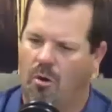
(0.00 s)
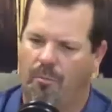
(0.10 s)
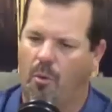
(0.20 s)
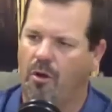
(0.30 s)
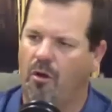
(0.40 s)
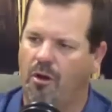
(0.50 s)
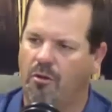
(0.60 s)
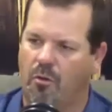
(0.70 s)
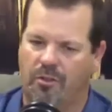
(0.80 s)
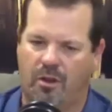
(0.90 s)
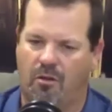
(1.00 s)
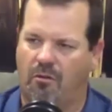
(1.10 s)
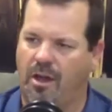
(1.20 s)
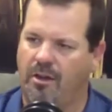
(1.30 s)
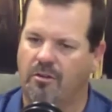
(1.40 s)
point guard at North
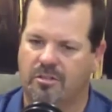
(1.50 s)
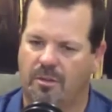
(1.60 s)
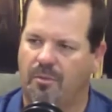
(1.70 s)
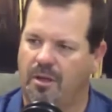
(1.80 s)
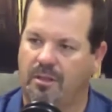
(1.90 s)
Carolina or something like